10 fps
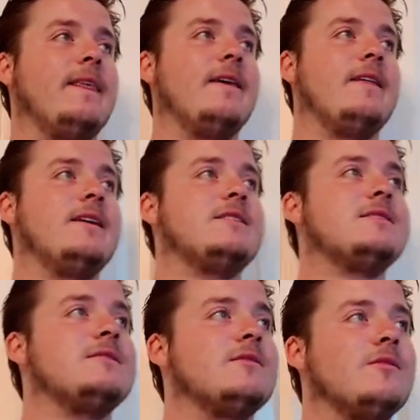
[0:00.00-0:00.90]
And
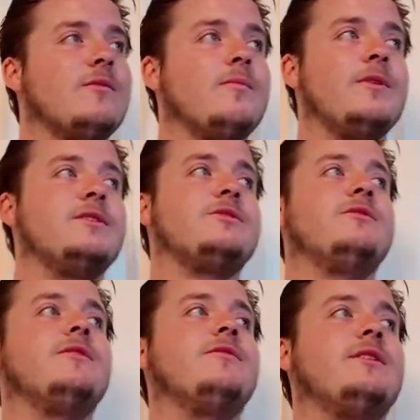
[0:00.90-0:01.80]
that's,
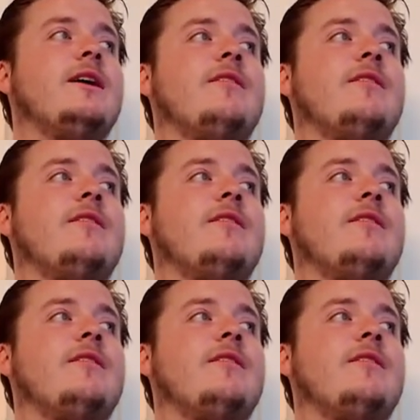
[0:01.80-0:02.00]
intuitively,